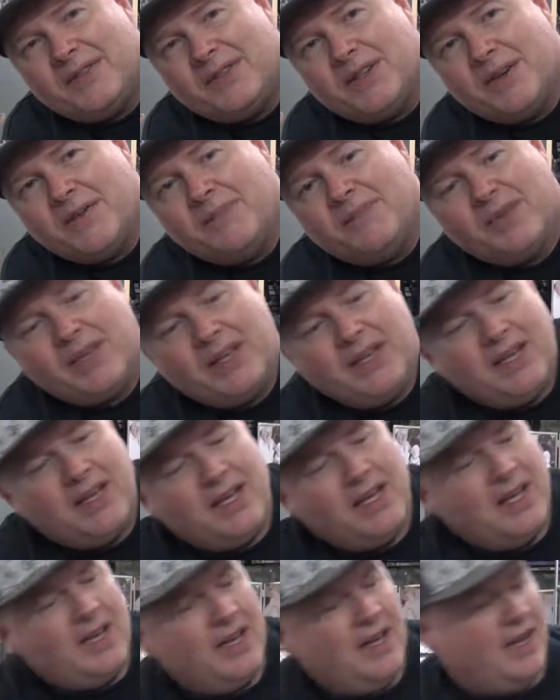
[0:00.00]
So
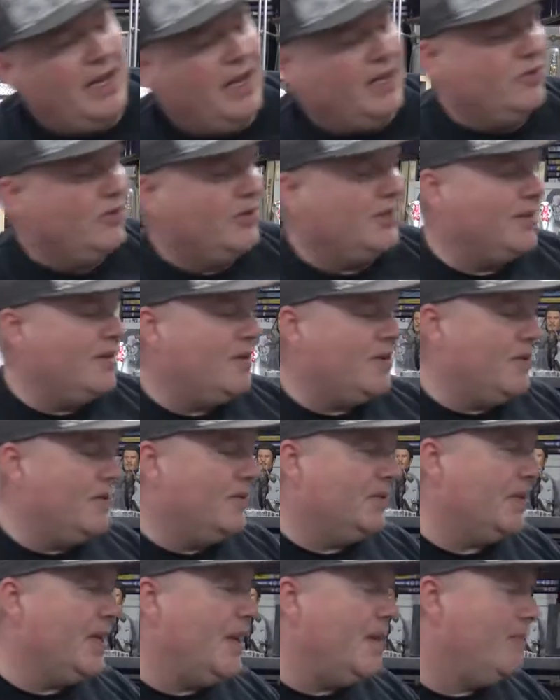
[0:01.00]
interesting
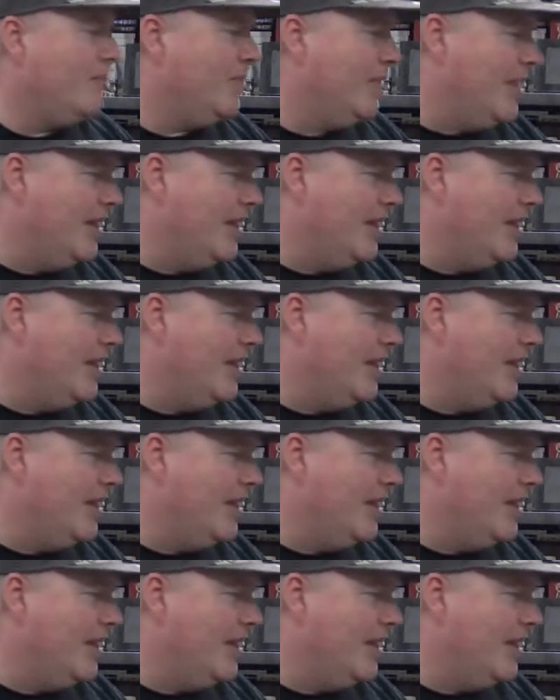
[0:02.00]
concept.